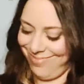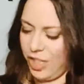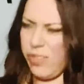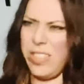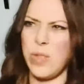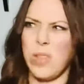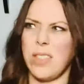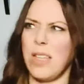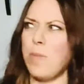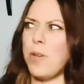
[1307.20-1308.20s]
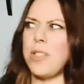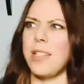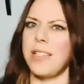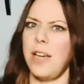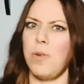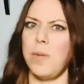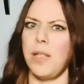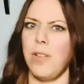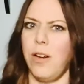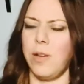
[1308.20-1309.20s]
Hopefully it's with the same person, because that would be a
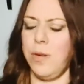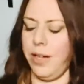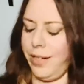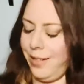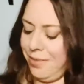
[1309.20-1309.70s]
little awkward.